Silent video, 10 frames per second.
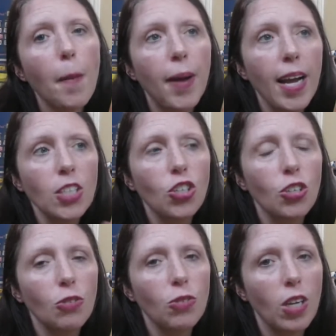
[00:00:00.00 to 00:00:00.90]
My
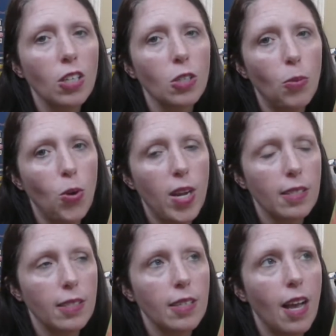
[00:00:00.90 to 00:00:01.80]
2 younger
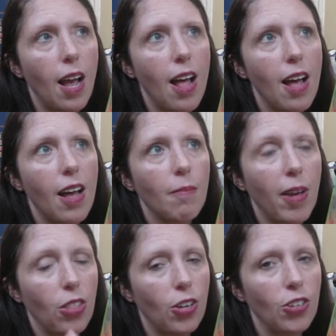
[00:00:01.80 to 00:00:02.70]
boys,
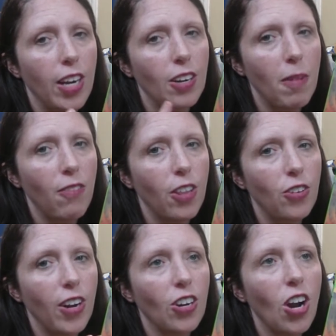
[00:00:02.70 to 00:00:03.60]
my 3rd grader, my 5th
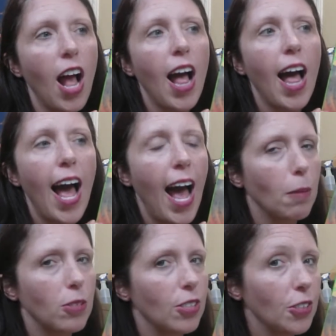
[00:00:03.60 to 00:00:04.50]
grader,
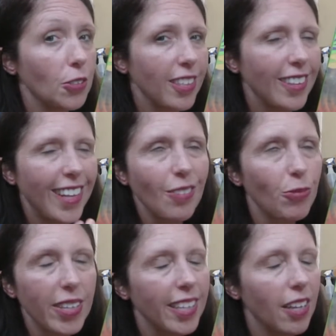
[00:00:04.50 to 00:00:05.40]
absolutely, they
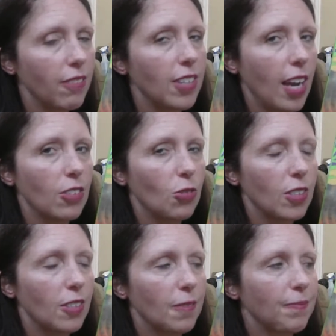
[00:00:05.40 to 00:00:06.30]
really love
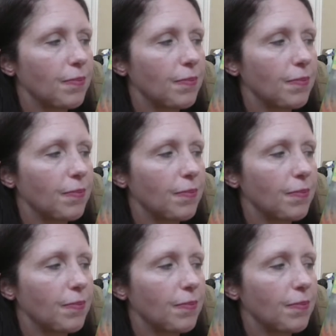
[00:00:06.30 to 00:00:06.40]
dinosaurs.